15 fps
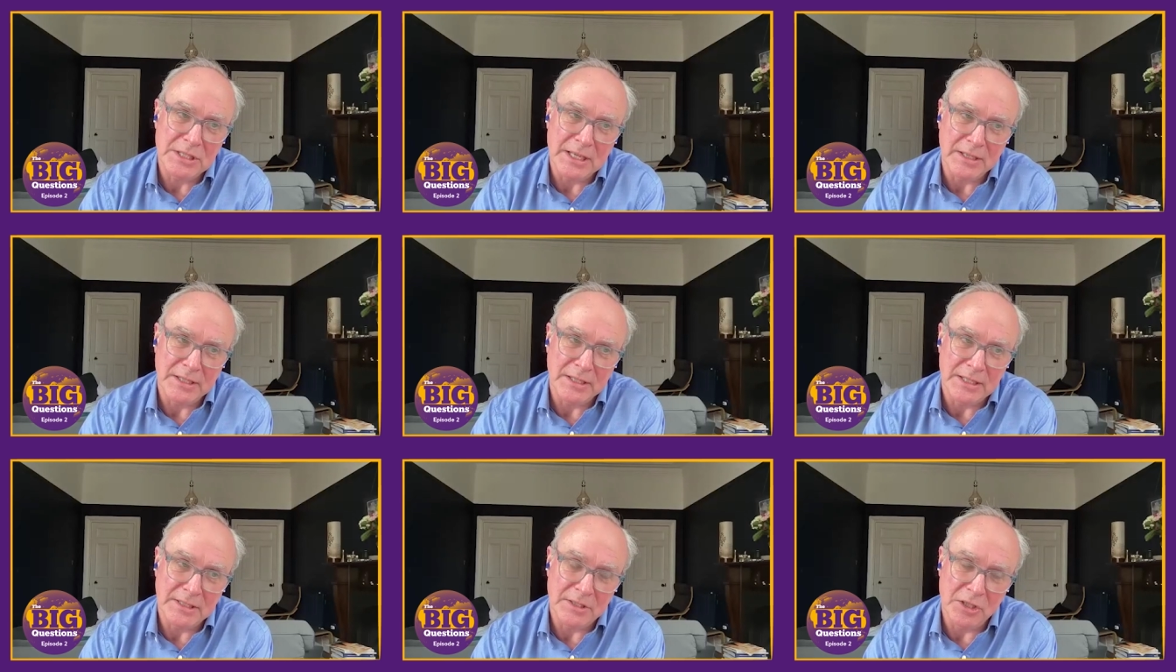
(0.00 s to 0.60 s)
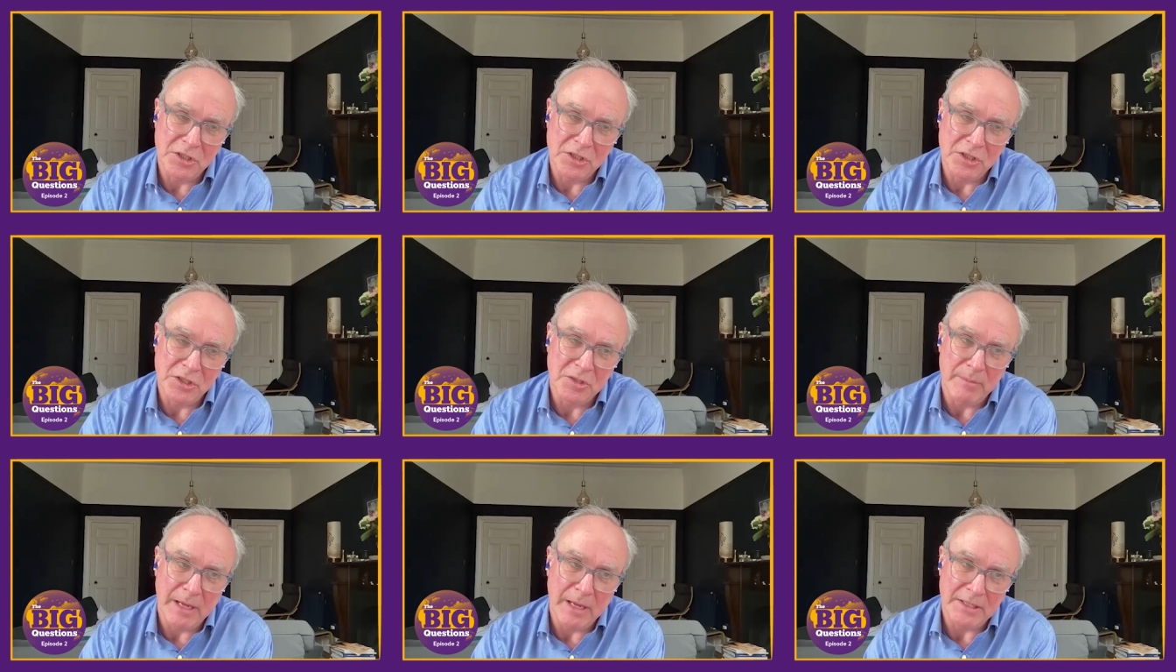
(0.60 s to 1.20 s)
the fact that we're
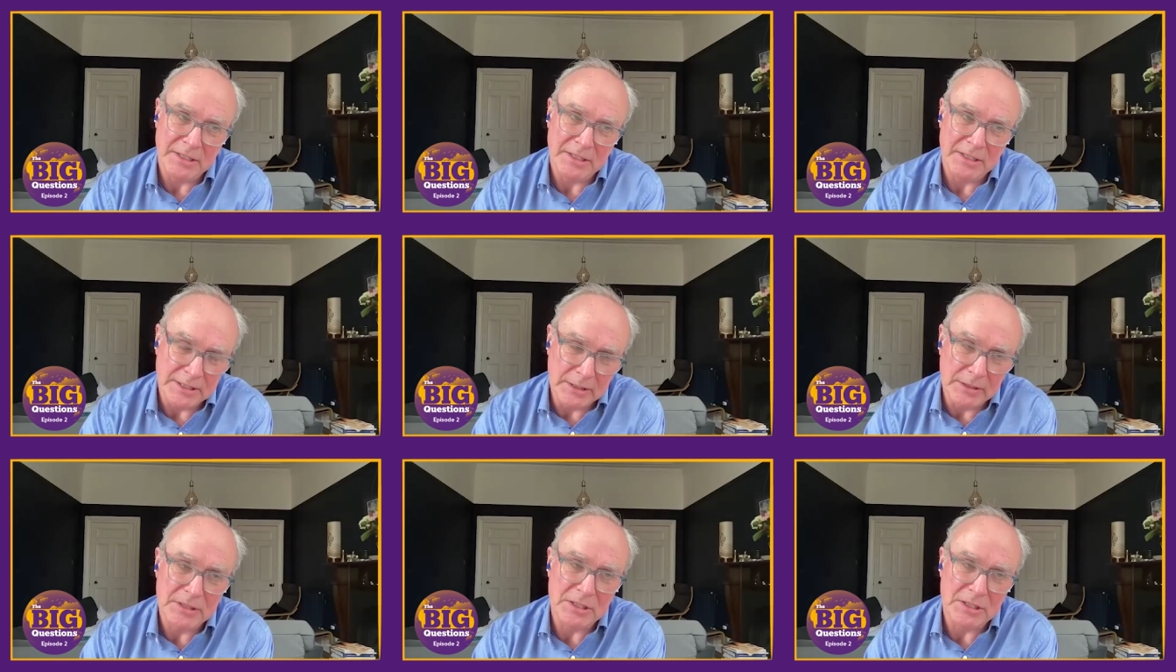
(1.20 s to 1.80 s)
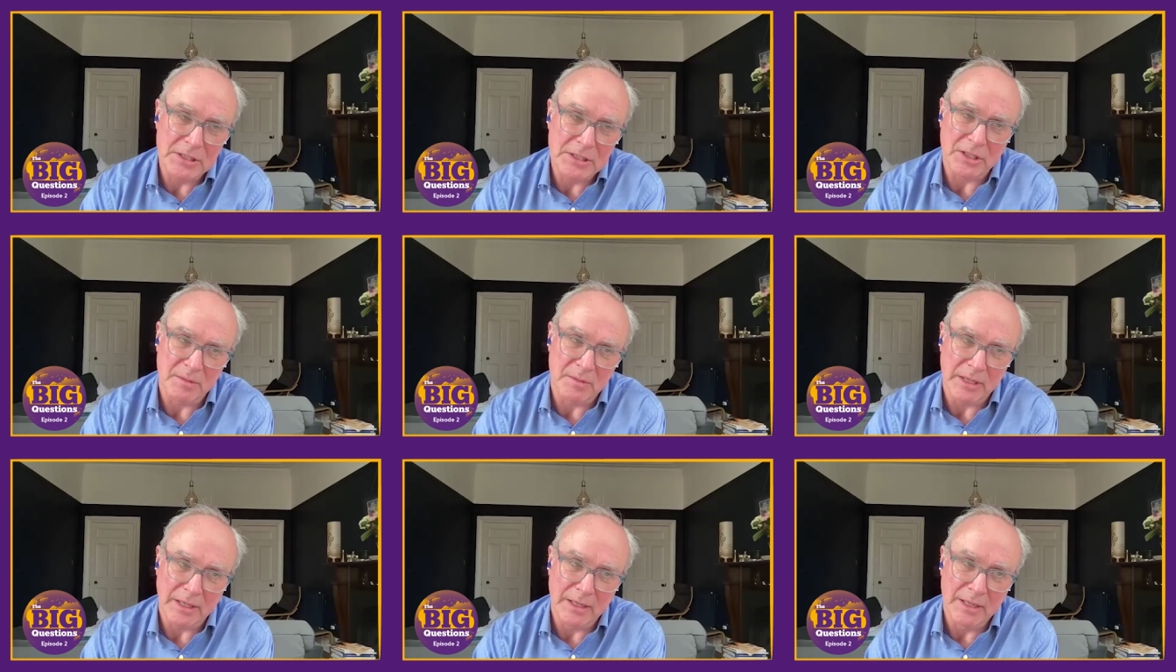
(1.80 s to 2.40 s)
seeing these decisions being made
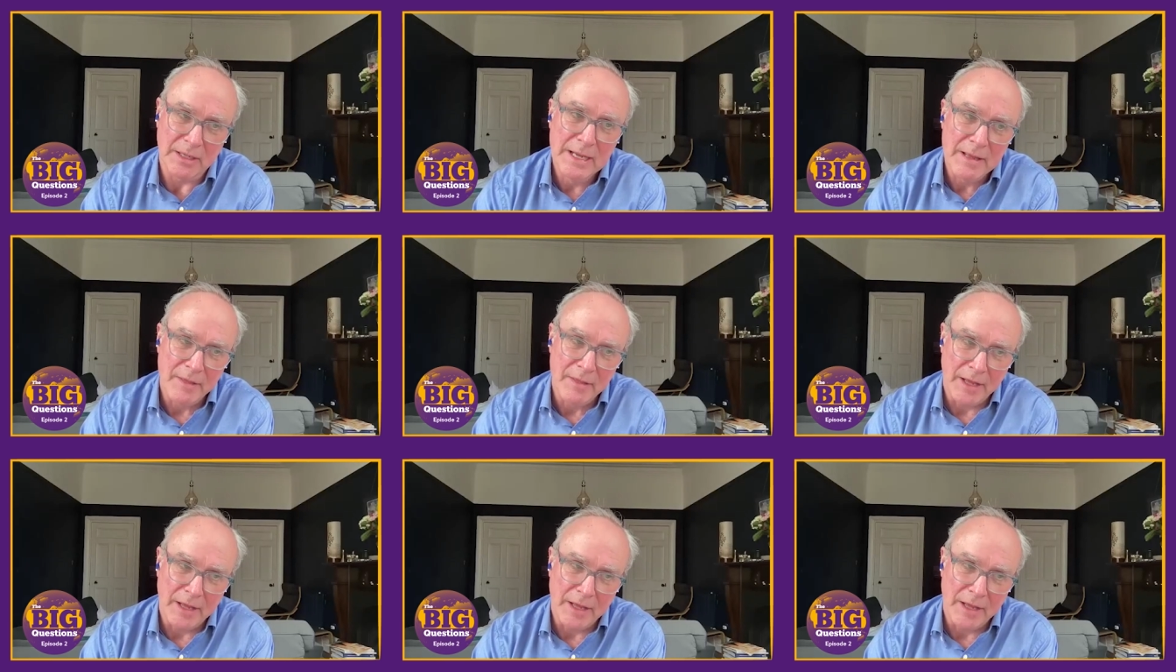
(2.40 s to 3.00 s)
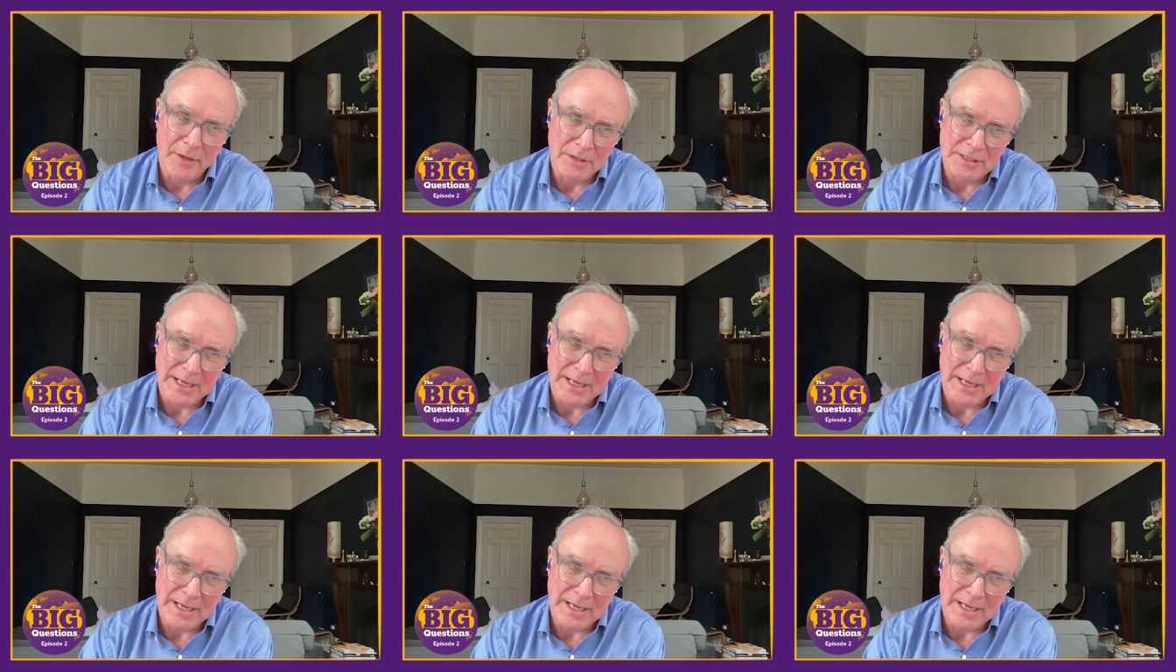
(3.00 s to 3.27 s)
still suggests to me